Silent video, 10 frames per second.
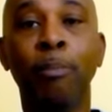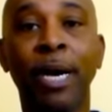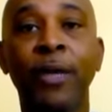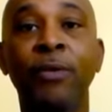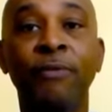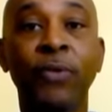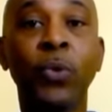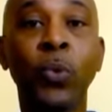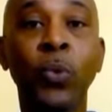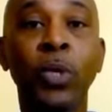by the
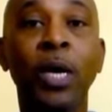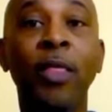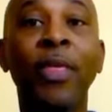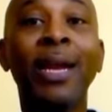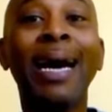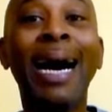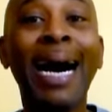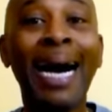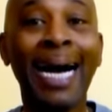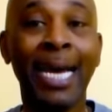food that
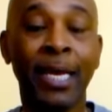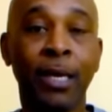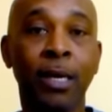I